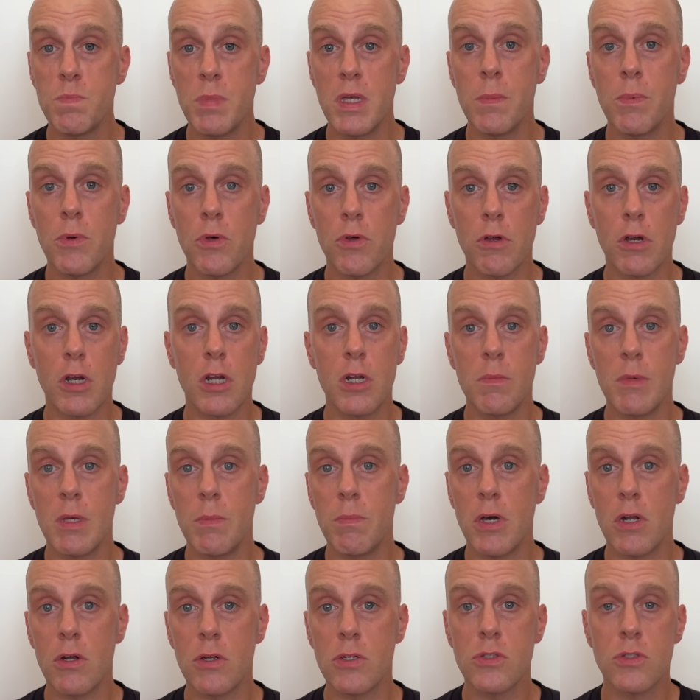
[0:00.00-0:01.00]
people are going to be
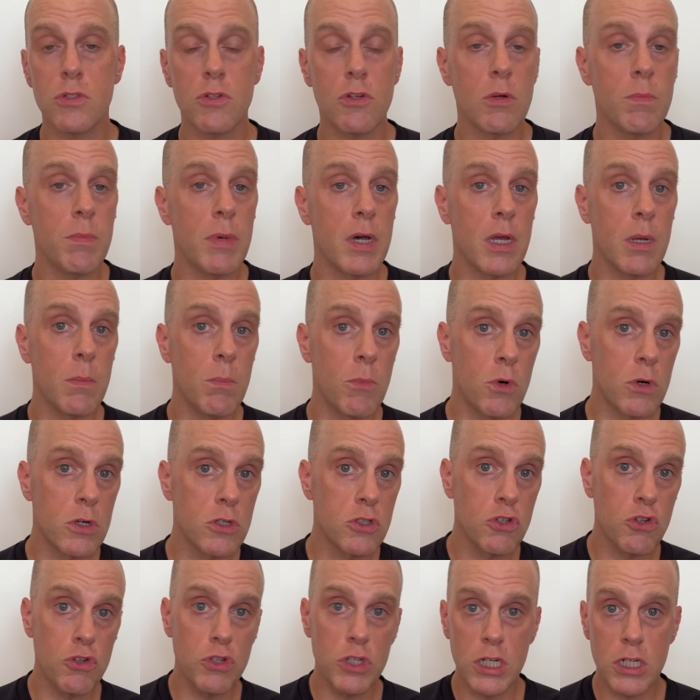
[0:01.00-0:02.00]
better served by a more
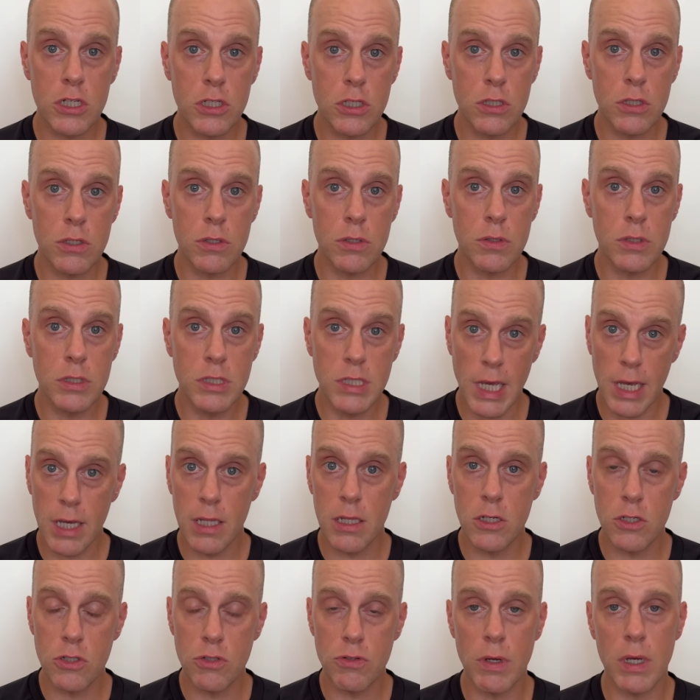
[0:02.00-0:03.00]
traditional
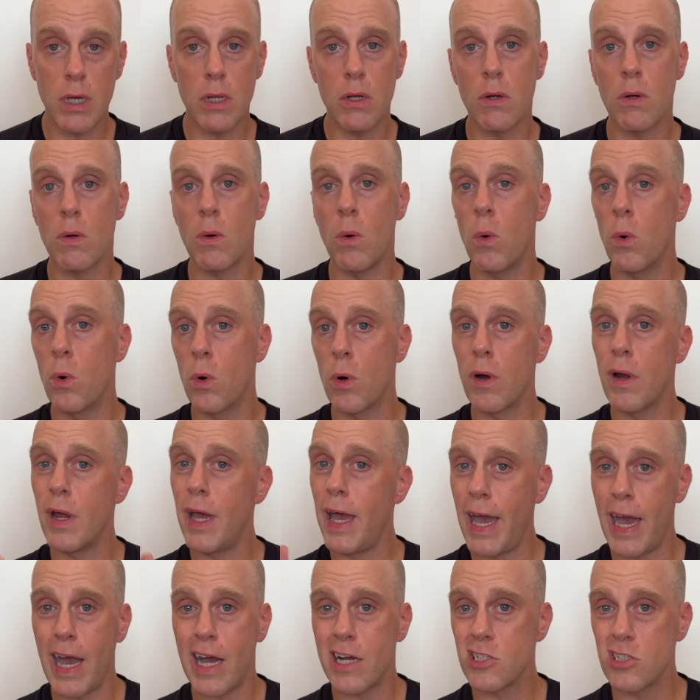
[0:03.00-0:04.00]
daily trainer or
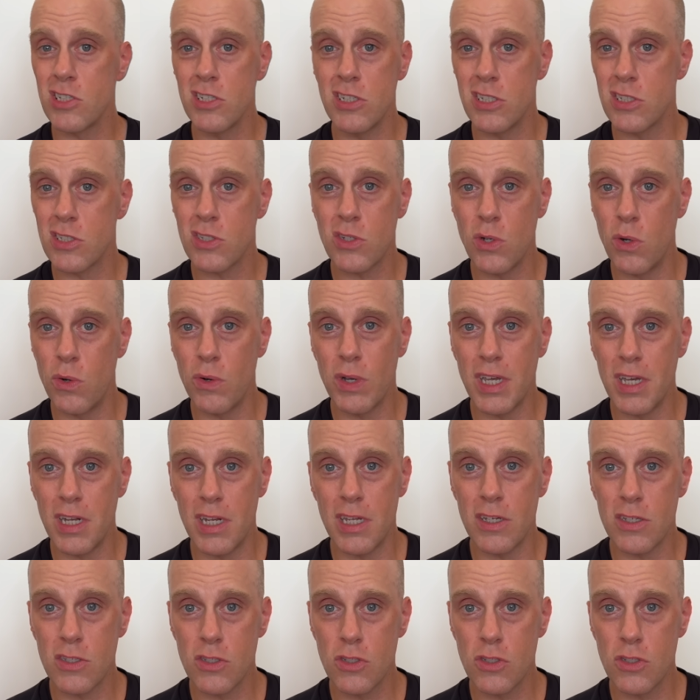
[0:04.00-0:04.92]
actually just go getting a